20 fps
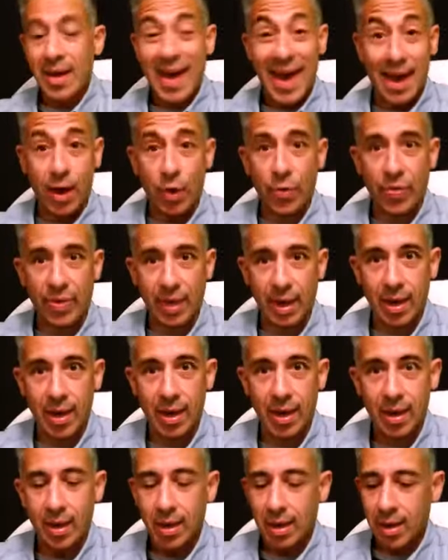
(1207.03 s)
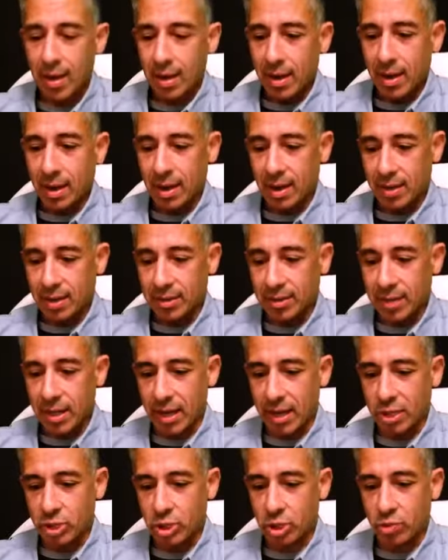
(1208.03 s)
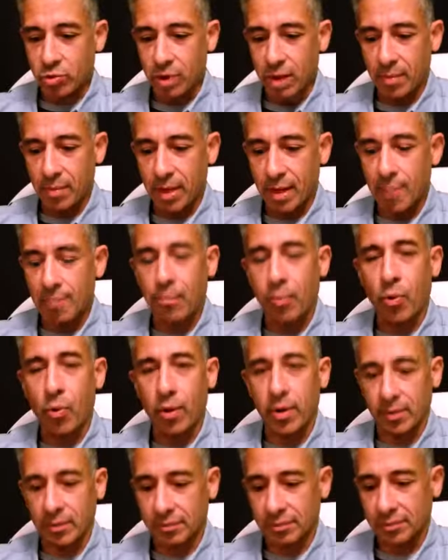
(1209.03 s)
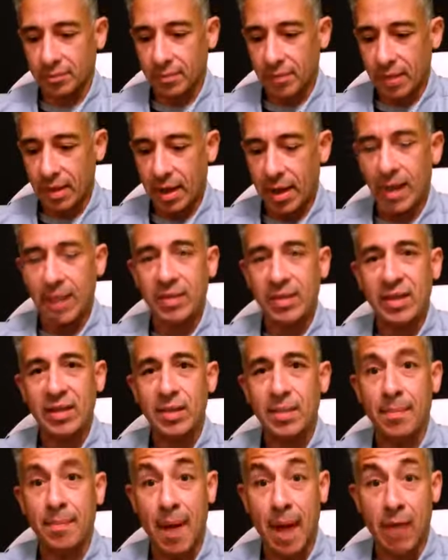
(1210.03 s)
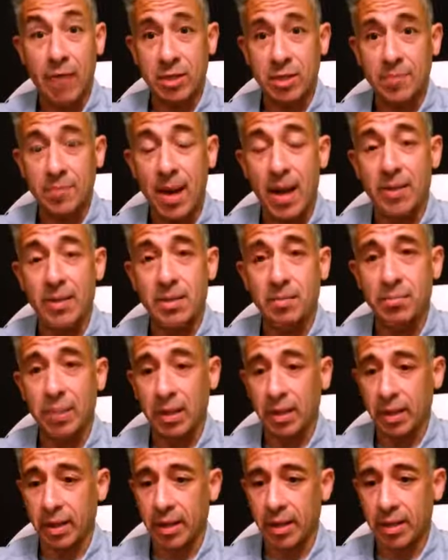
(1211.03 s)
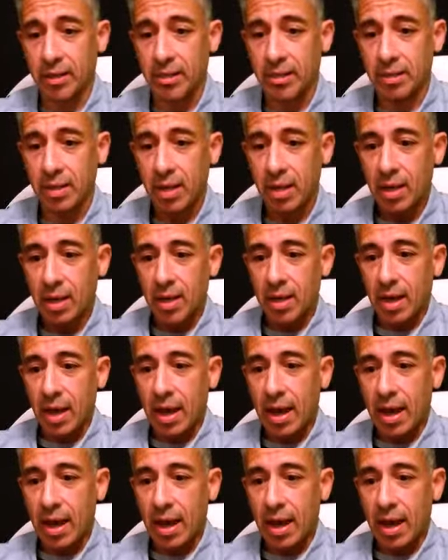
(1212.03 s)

healthy is extremely important and these are my responsibilities.